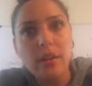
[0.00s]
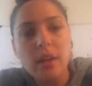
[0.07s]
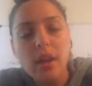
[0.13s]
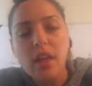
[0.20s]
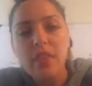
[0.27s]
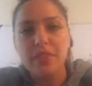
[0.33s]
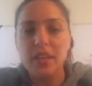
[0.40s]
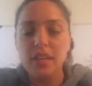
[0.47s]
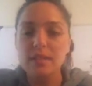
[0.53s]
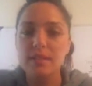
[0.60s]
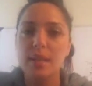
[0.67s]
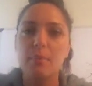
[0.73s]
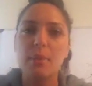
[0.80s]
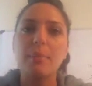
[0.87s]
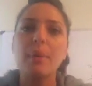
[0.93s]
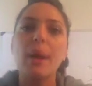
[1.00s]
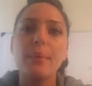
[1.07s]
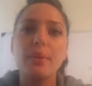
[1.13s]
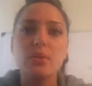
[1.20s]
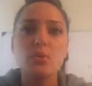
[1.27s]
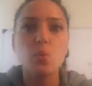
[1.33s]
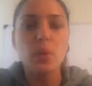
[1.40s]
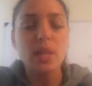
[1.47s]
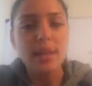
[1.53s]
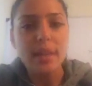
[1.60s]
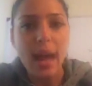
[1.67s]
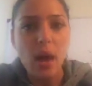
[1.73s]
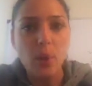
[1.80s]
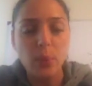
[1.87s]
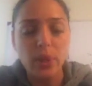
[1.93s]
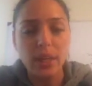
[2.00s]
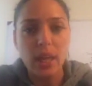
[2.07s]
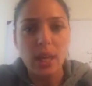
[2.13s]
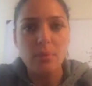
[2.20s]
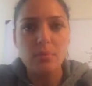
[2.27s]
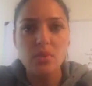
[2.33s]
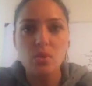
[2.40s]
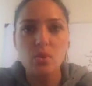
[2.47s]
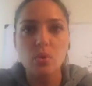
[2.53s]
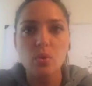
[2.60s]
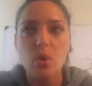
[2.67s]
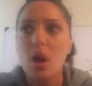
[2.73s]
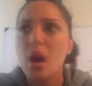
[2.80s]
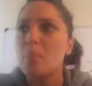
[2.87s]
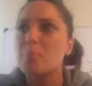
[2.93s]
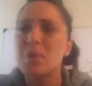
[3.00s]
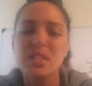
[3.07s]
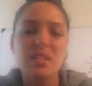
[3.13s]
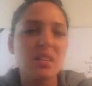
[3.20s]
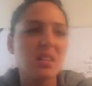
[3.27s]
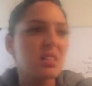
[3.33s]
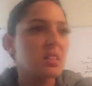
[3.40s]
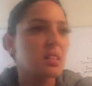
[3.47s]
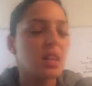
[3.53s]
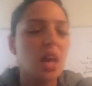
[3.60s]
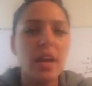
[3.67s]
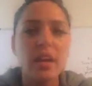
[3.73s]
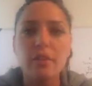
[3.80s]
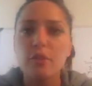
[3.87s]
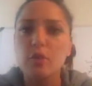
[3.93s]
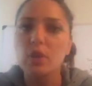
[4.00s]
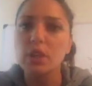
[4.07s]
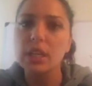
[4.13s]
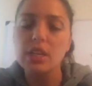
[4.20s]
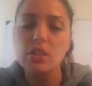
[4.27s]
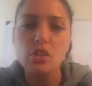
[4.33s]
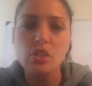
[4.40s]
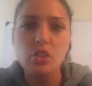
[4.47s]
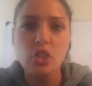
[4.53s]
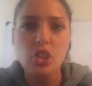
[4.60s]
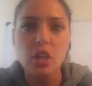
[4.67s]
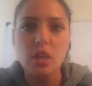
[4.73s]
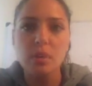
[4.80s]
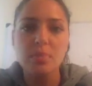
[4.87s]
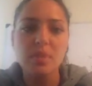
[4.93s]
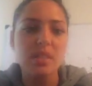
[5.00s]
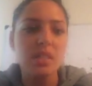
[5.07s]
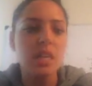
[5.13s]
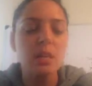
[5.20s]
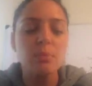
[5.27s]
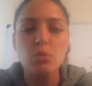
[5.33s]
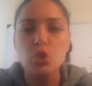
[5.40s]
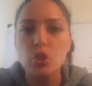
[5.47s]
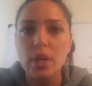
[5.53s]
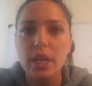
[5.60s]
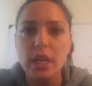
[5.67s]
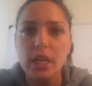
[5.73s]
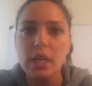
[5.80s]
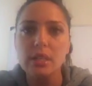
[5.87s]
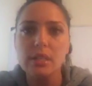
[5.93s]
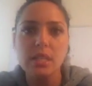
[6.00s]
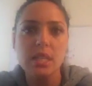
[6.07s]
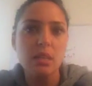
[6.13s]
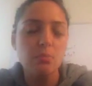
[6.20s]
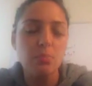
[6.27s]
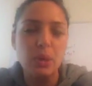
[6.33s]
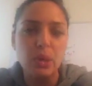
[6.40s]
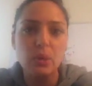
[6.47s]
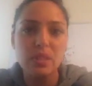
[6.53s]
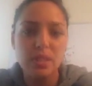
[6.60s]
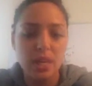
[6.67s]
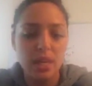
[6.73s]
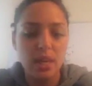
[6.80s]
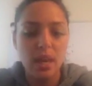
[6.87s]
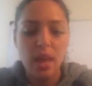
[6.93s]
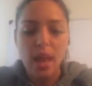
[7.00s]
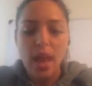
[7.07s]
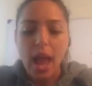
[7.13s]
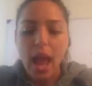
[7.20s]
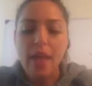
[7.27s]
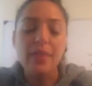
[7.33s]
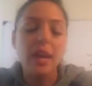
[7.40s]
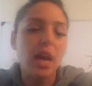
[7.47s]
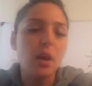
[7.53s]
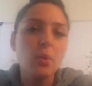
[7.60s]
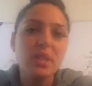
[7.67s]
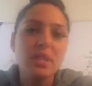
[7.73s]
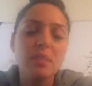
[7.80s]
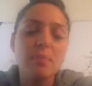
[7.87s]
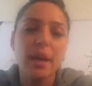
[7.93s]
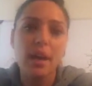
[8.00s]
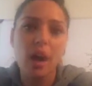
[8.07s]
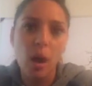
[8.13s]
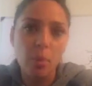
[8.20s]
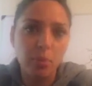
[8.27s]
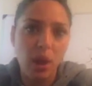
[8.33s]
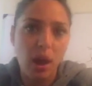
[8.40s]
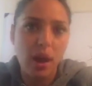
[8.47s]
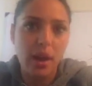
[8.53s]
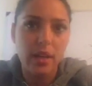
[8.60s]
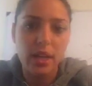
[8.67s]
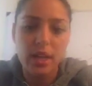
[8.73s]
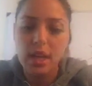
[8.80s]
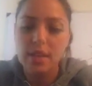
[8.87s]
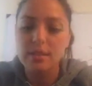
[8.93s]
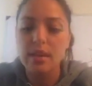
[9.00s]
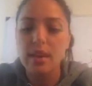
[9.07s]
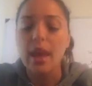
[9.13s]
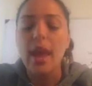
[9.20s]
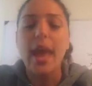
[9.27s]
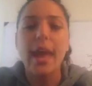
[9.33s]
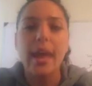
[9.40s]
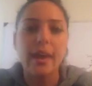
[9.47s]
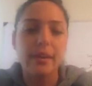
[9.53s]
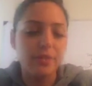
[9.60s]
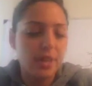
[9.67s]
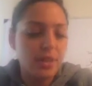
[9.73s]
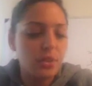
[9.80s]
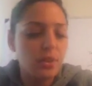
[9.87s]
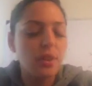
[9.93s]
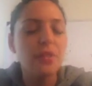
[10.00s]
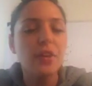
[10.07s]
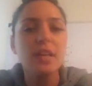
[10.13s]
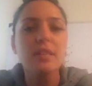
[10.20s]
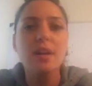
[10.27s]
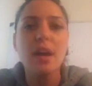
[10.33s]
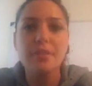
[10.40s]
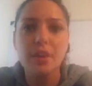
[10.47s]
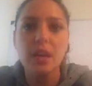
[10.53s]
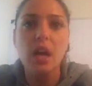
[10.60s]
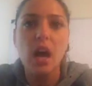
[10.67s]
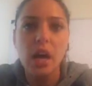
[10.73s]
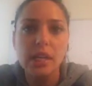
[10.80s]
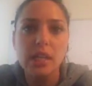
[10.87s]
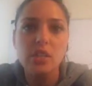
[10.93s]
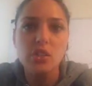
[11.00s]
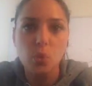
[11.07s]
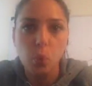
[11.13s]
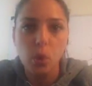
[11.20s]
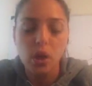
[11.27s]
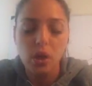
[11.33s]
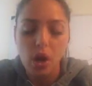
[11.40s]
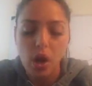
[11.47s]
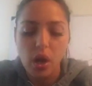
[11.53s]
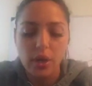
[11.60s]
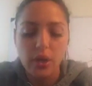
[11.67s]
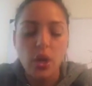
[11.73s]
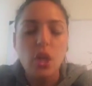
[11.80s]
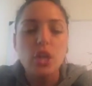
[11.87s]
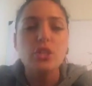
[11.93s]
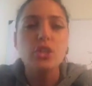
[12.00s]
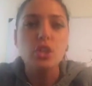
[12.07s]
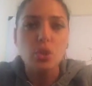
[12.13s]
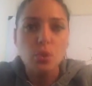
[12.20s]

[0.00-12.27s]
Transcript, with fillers: on things that maybe I was weak at when it came to business, life, relationships, team training, team building. And then I went to my upline and I said, Hey, these are the things I think I need to work on.